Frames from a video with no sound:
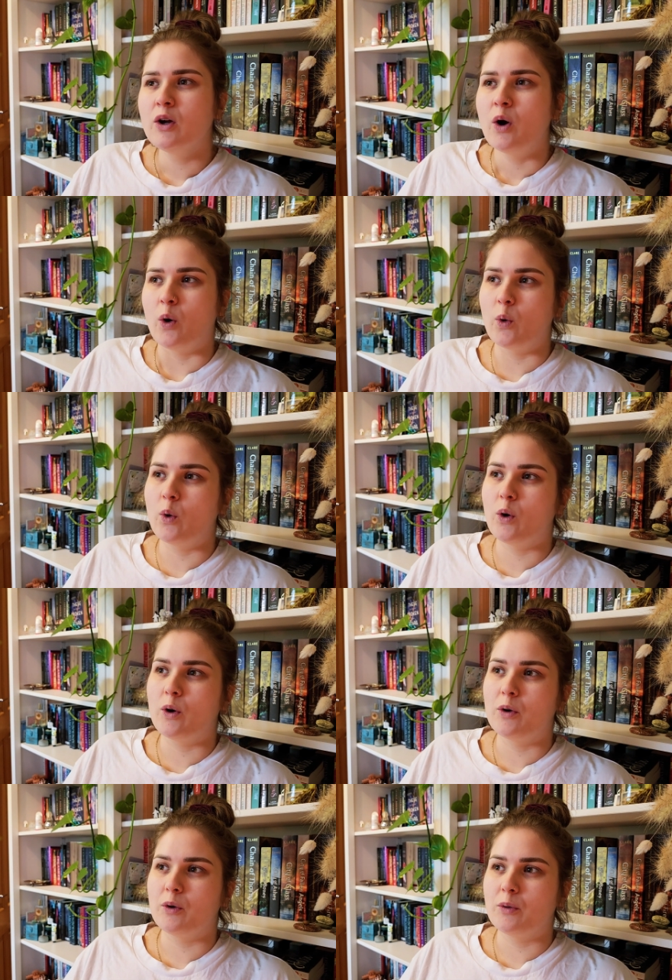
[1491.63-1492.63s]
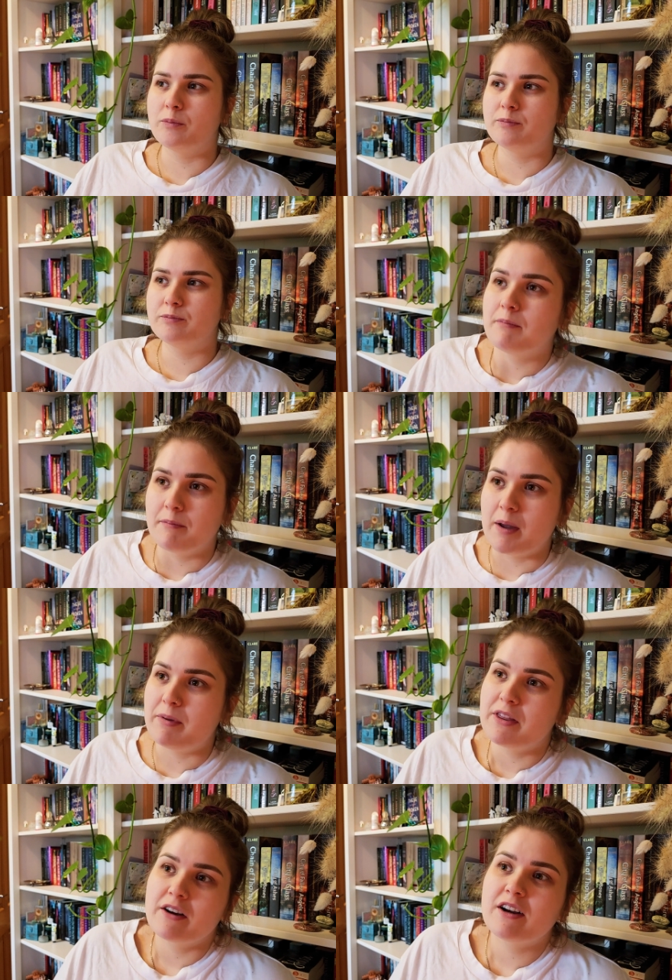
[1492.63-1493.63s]
or maybe
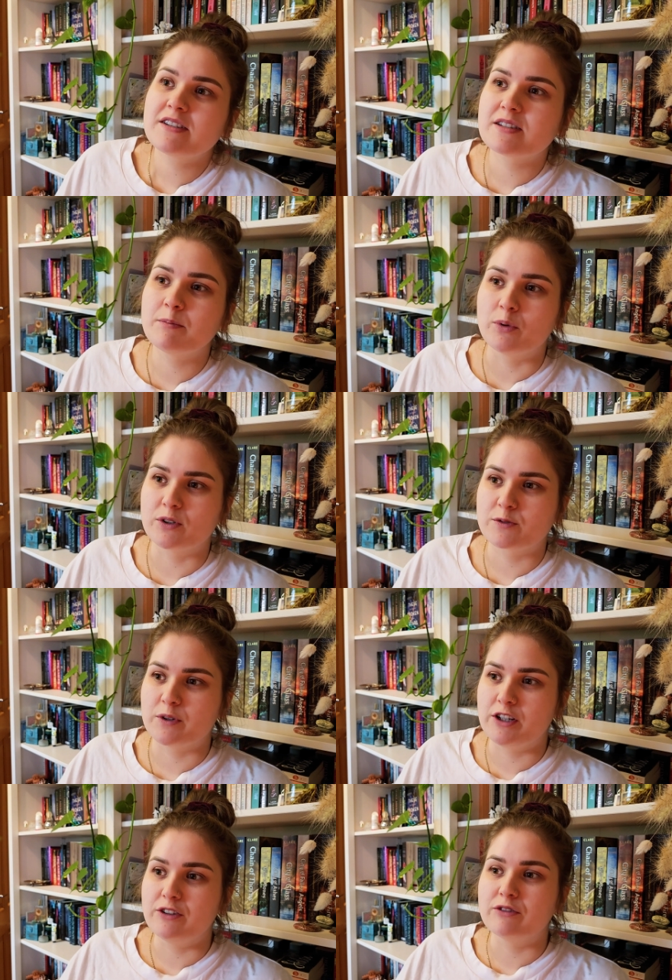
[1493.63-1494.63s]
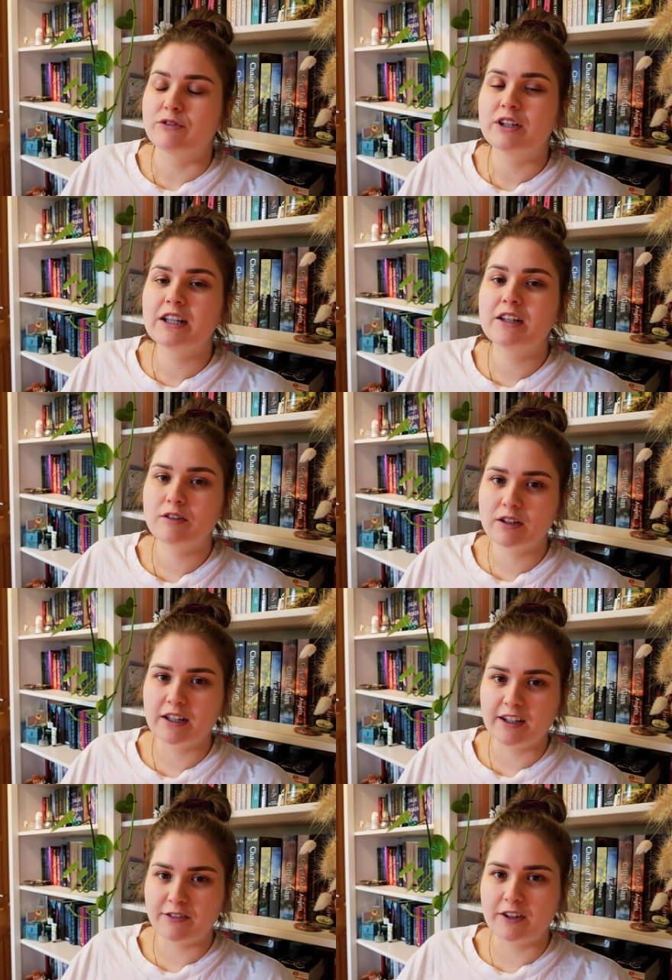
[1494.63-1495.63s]
there are some books where you really
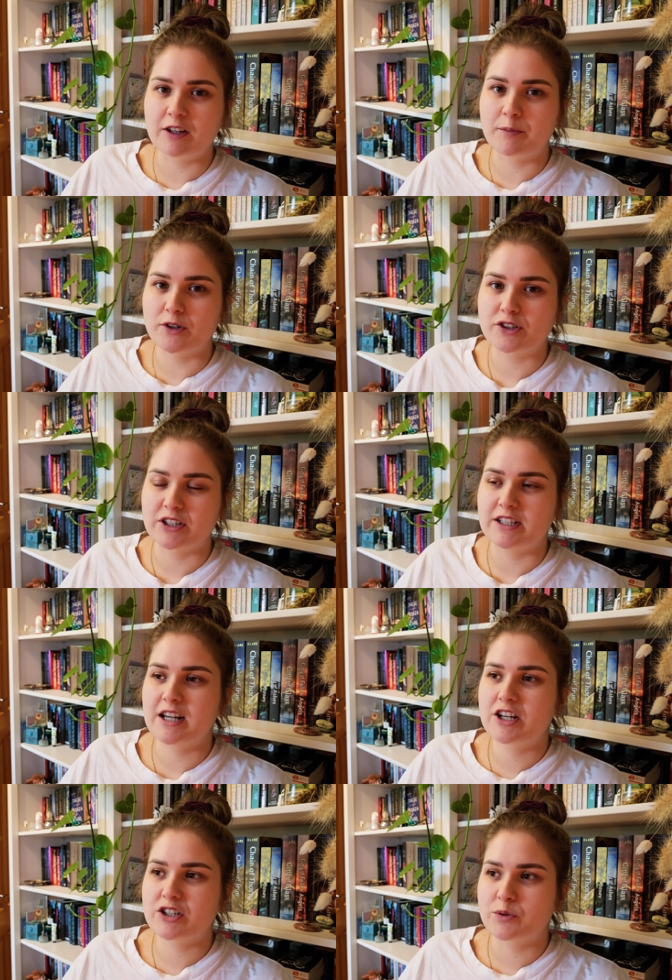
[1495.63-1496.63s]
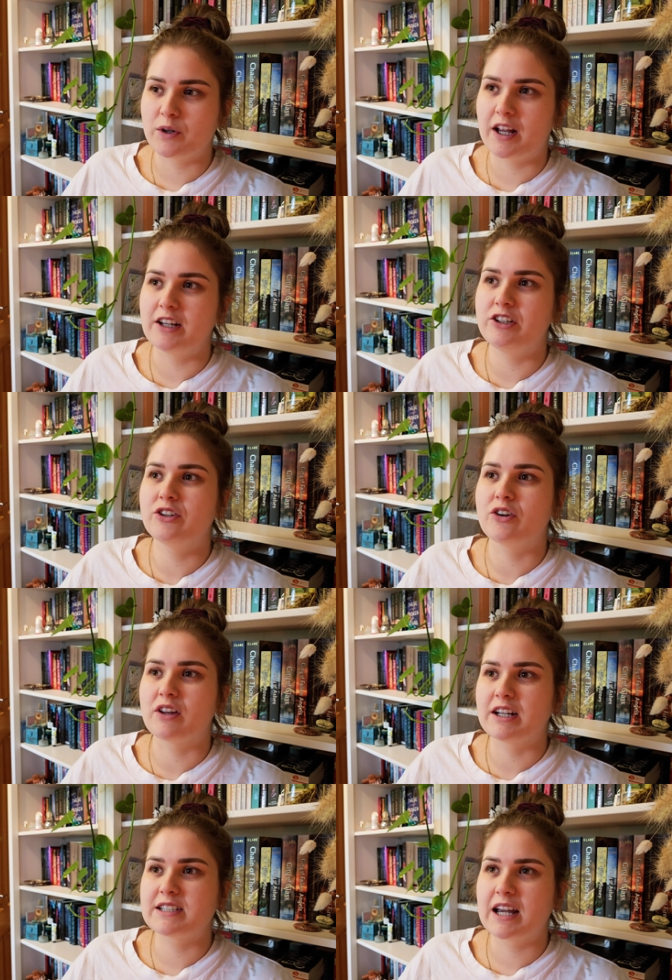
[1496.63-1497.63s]
really feel emotionally attached to it and you know
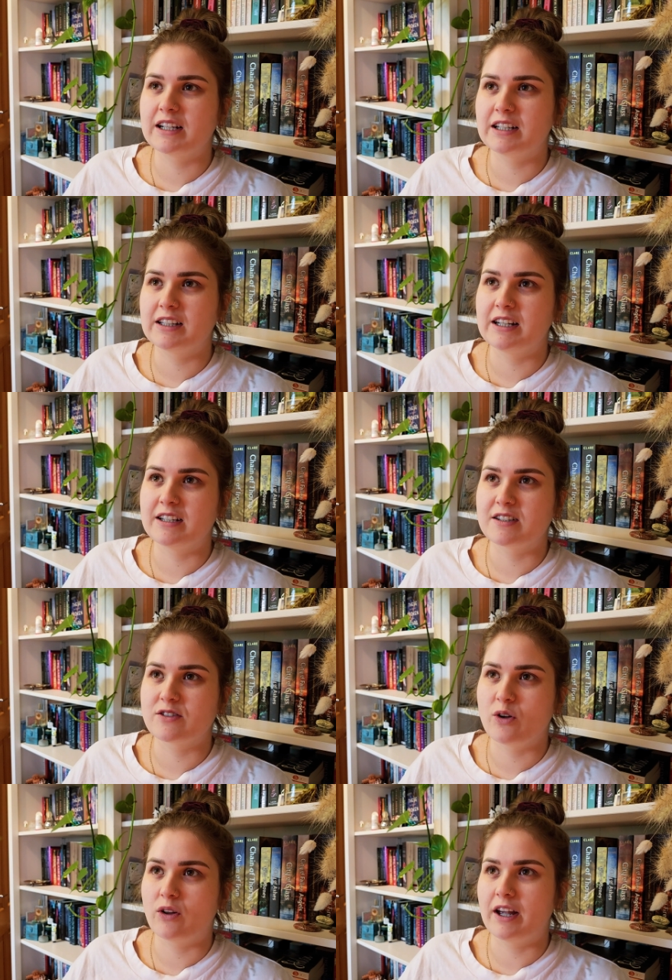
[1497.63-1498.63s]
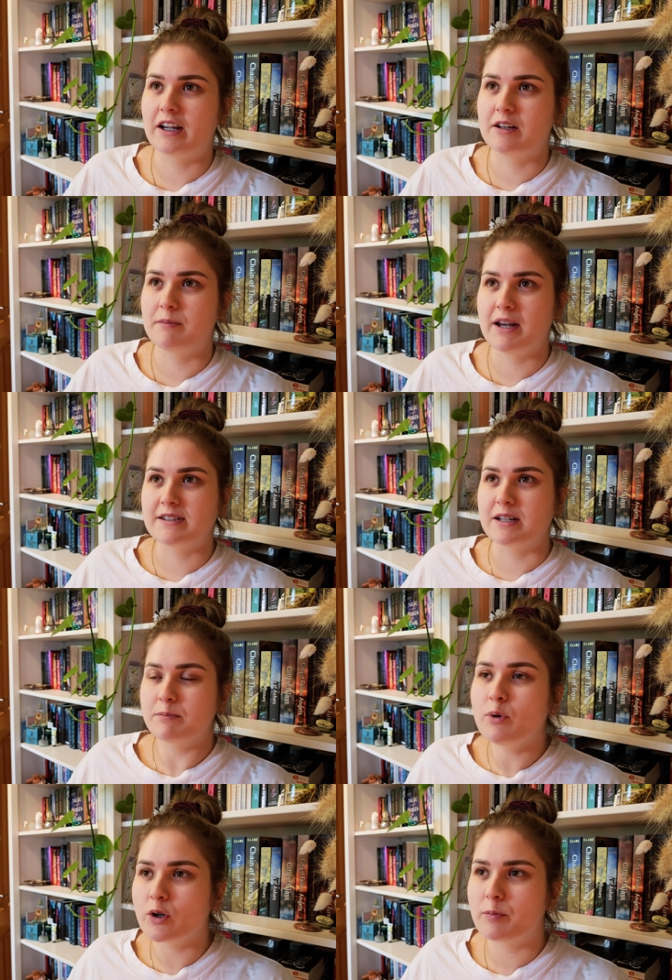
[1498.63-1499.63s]
like technically it's not like an amazing
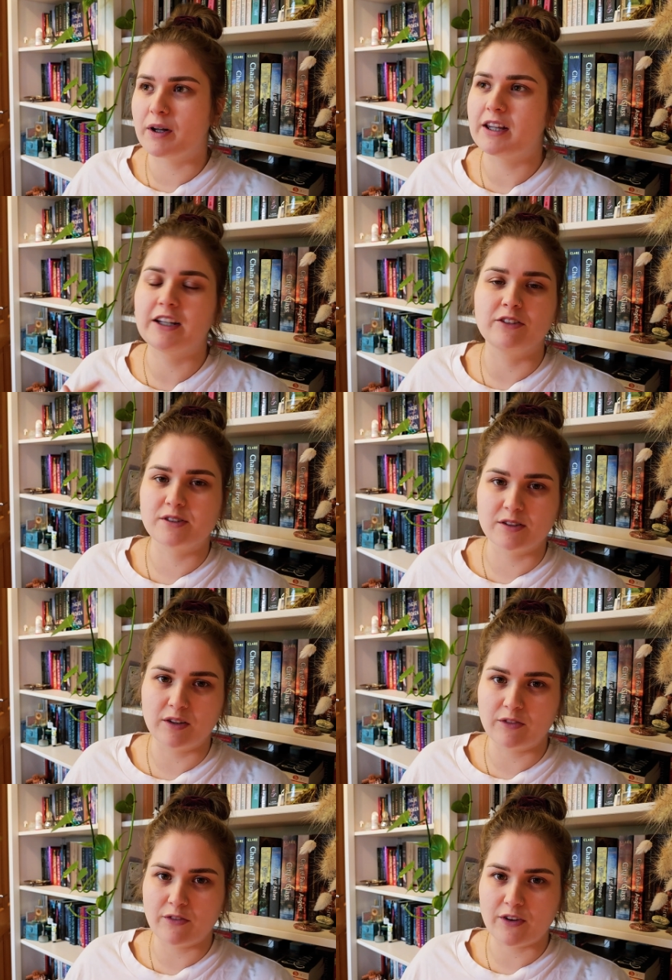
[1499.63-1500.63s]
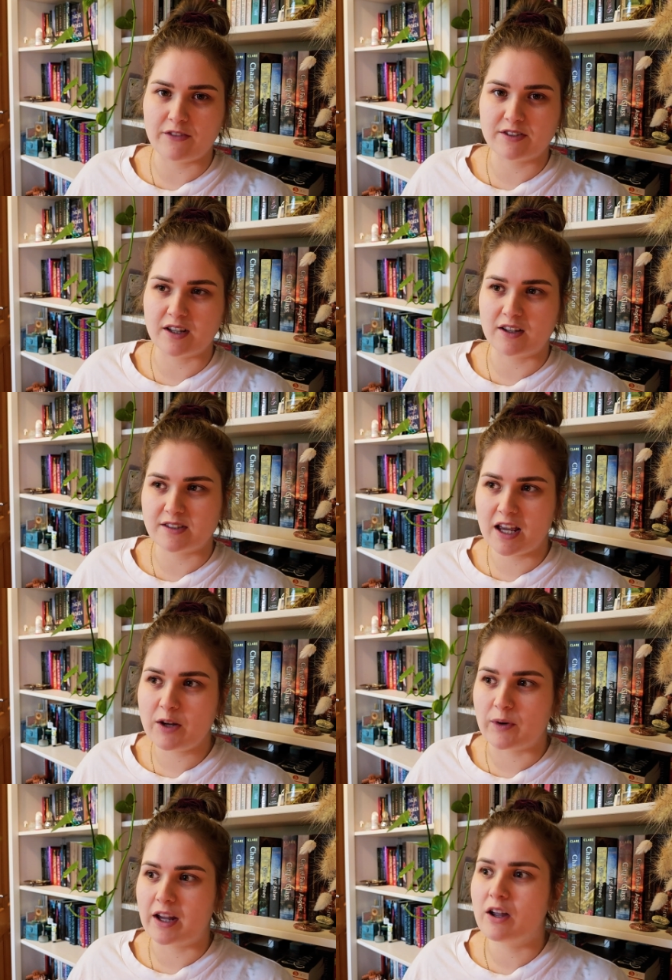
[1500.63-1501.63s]
book but like you'll still give it five stars
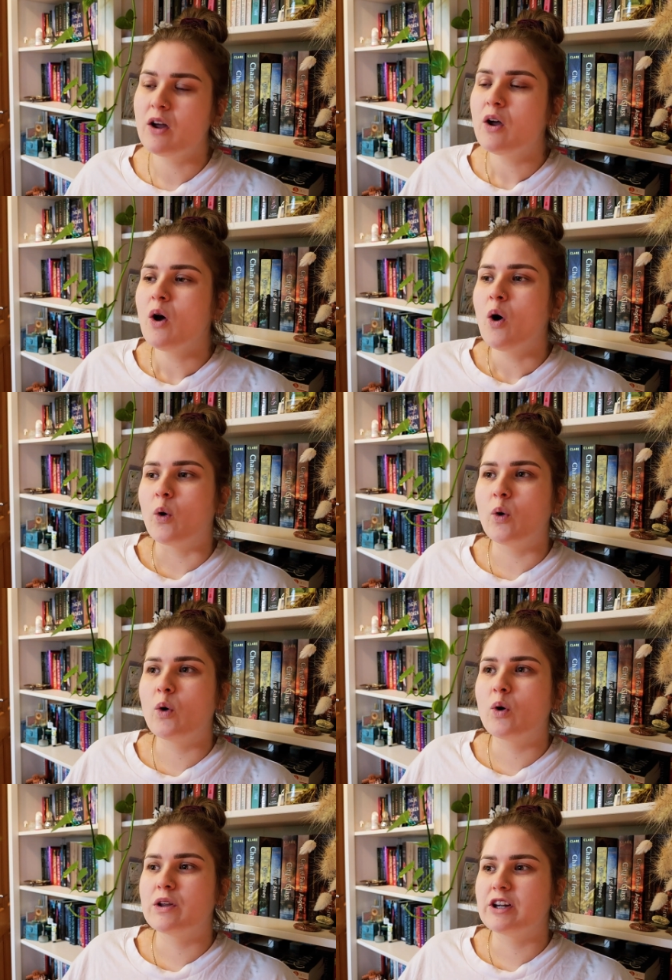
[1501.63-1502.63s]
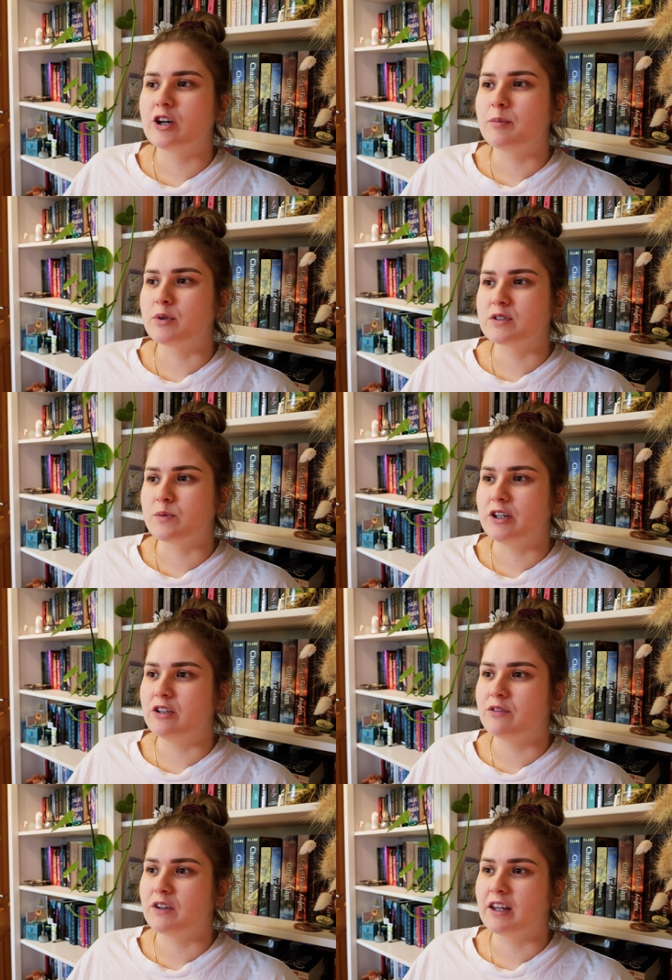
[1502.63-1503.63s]
anyway or there are books where you
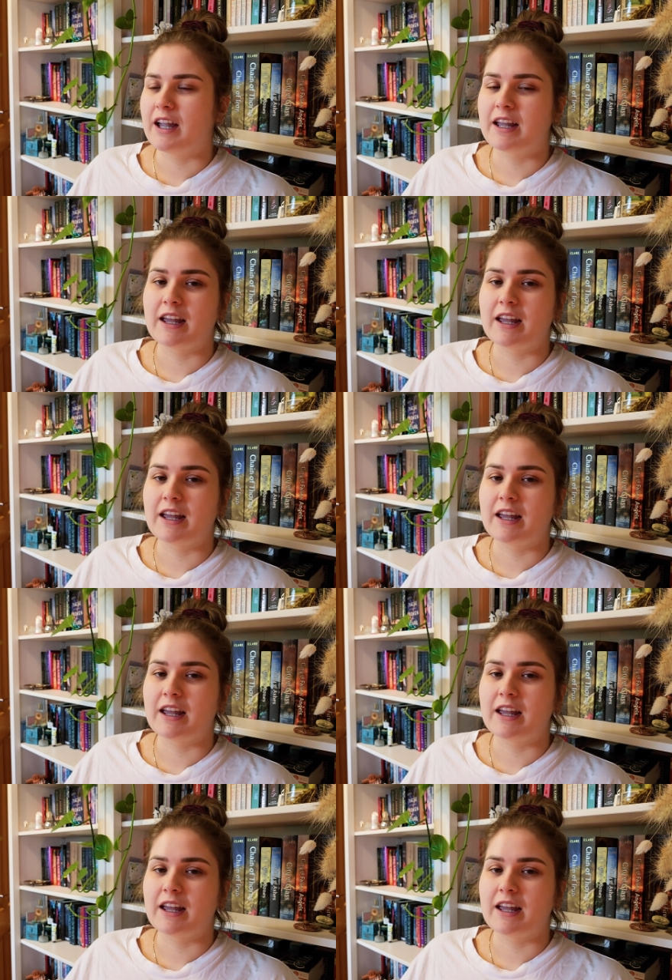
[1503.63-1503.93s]
feel like